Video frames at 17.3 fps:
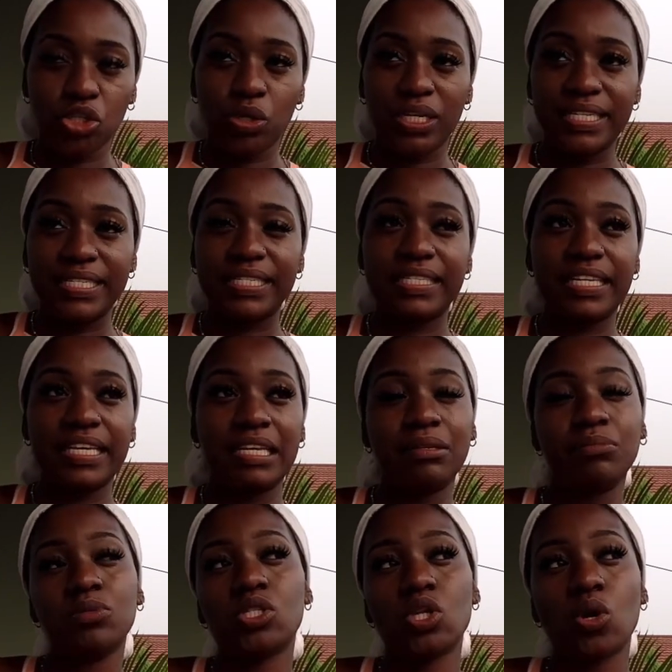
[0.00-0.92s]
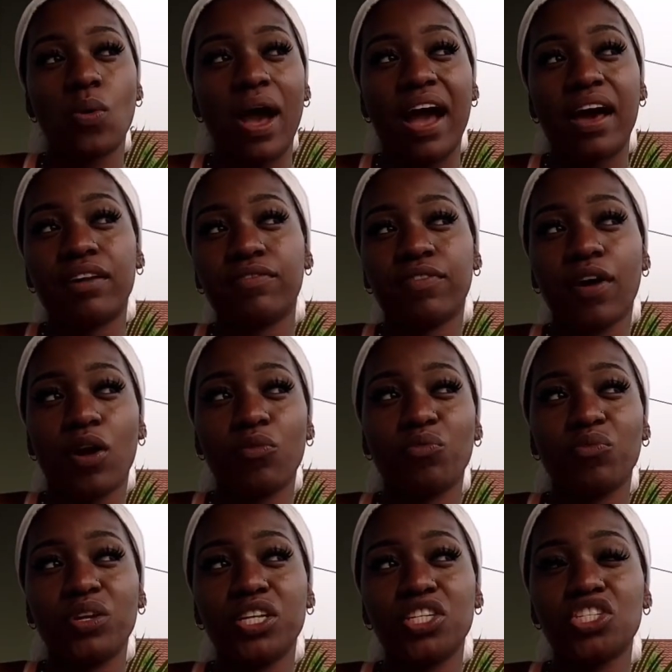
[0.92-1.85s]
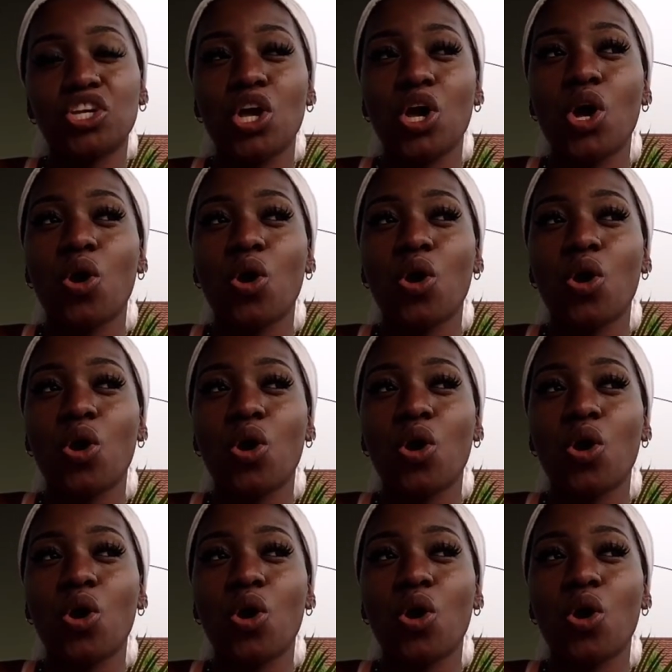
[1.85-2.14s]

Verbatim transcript: or it seems so out of our reach,